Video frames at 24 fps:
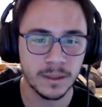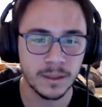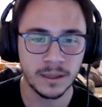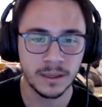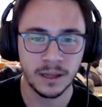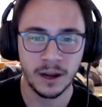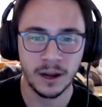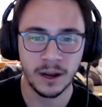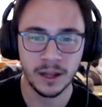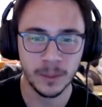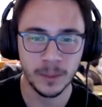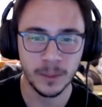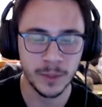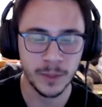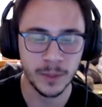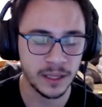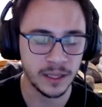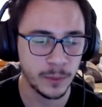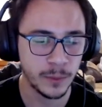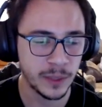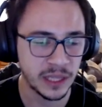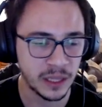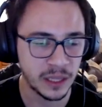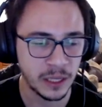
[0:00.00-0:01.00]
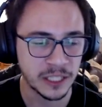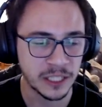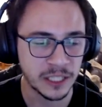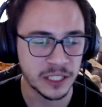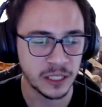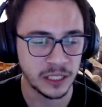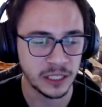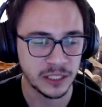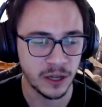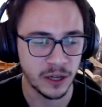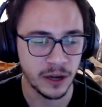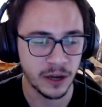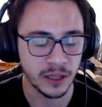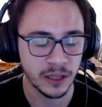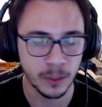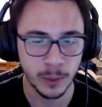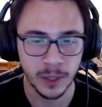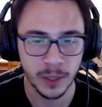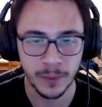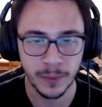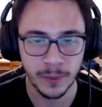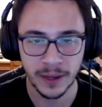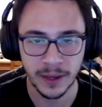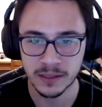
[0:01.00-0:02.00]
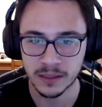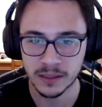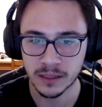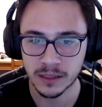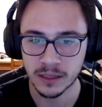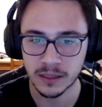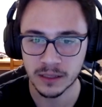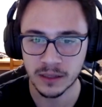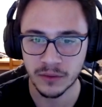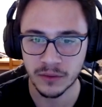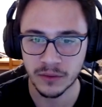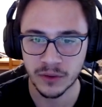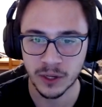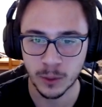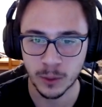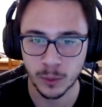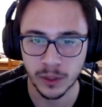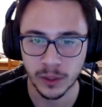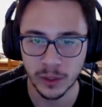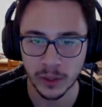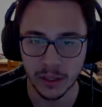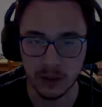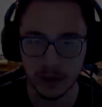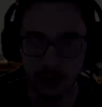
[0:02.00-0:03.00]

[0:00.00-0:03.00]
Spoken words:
All right, let me get back to the video player.